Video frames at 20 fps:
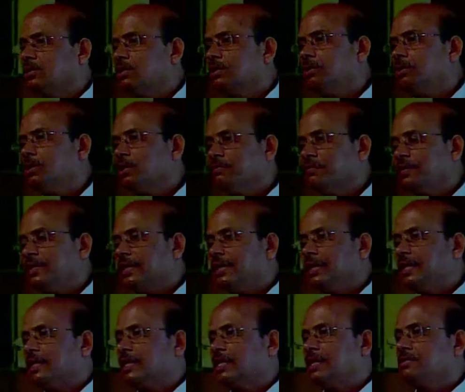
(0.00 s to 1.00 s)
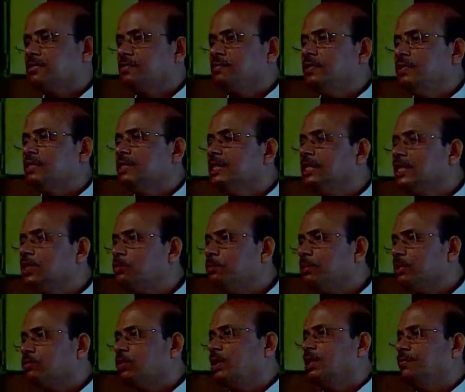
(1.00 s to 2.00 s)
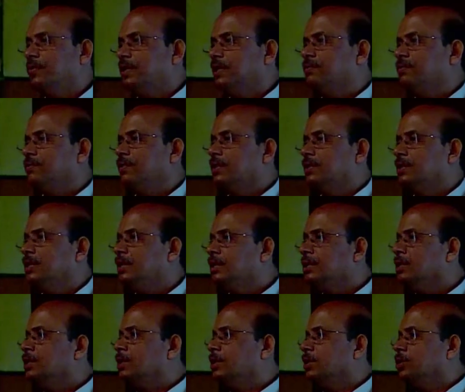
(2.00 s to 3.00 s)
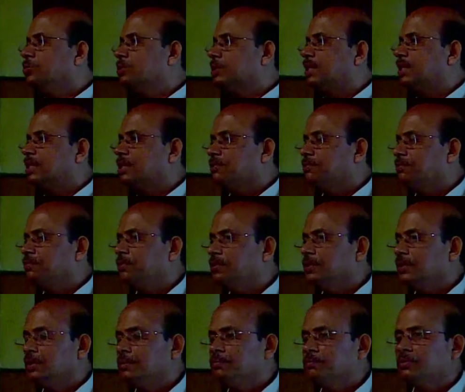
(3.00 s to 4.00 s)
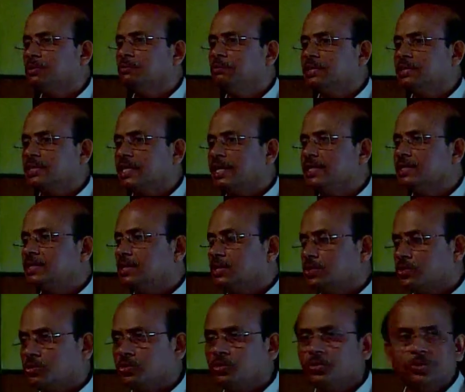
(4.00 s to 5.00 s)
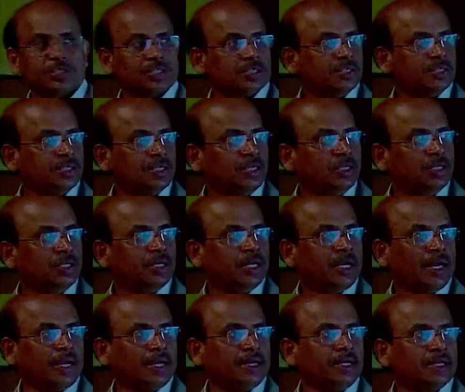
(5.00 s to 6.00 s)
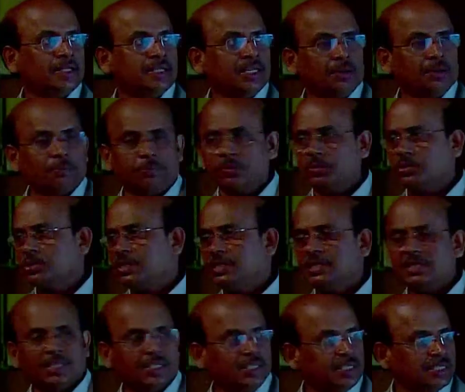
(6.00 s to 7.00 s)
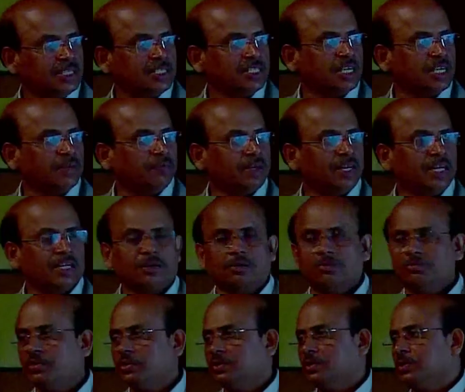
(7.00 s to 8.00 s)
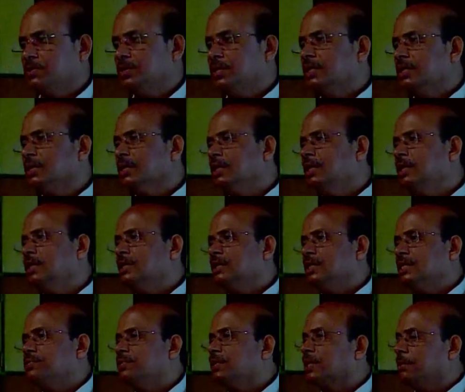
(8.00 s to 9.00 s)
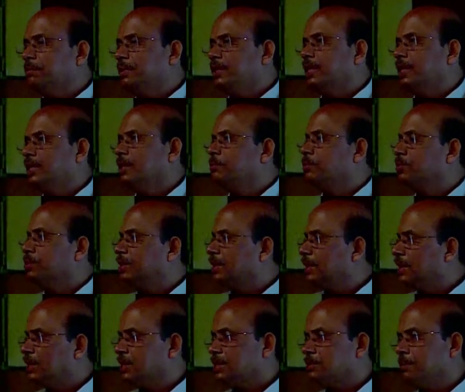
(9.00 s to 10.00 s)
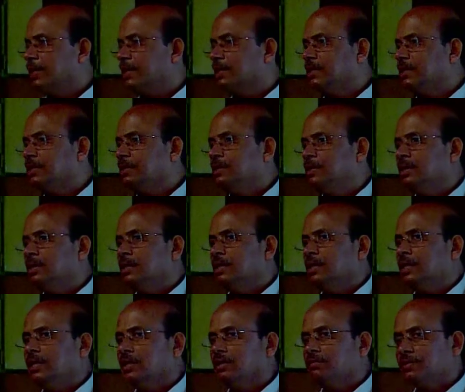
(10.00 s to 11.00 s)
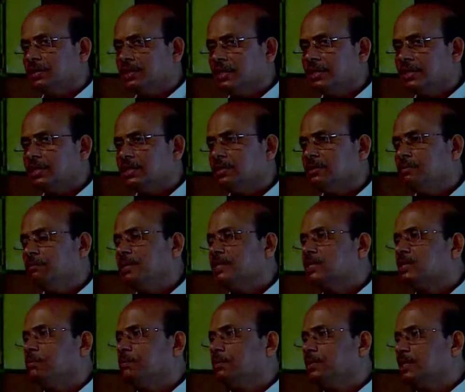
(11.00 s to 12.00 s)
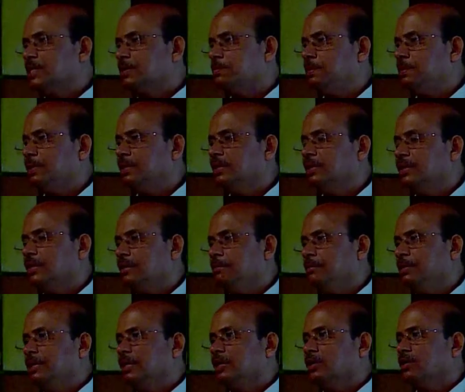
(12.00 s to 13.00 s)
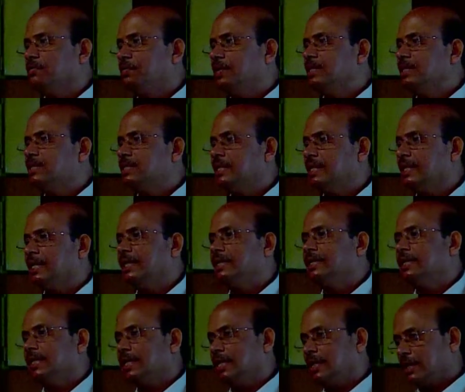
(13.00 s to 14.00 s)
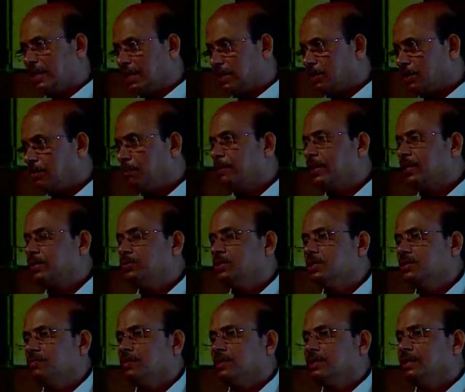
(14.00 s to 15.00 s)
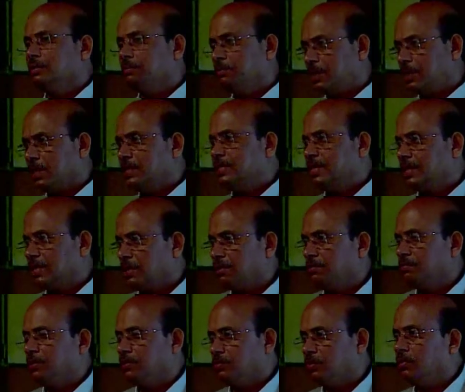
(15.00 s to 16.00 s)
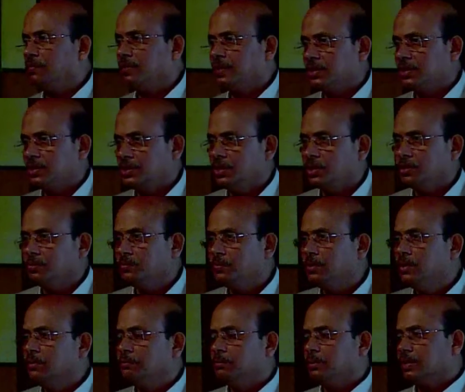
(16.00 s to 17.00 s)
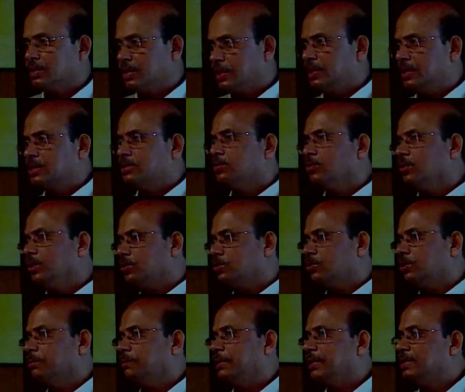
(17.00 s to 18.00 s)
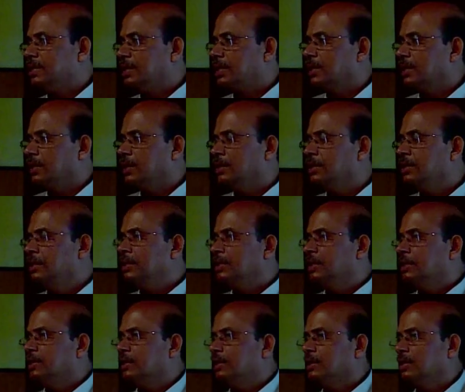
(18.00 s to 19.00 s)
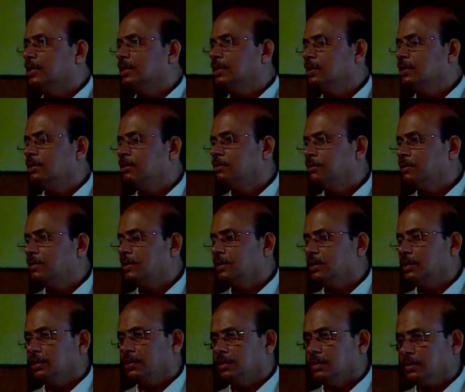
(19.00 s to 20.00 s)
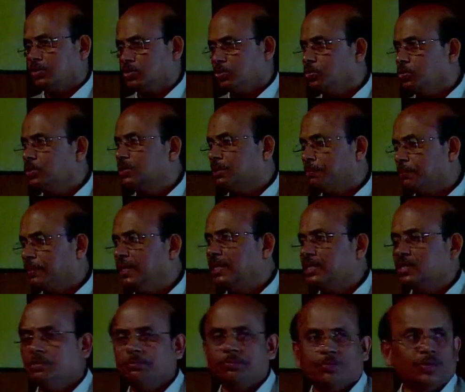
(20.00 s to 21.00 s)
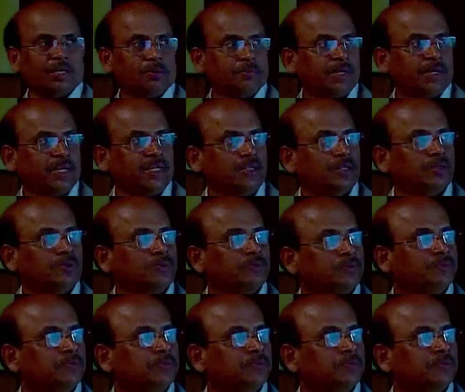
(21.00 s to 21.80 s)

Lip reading: got a lot of fighter aircrafts which need to be qualified for the new set of missiles and stores, and they approached us. This is the Jaguar aircraft what you are seeing. This we completed about 3 years back, and after that, based upon the experience, the confidence they gained, they have come back to us for the Mirage aircraft qualification now, because that is going through the major stores upgradation program right now.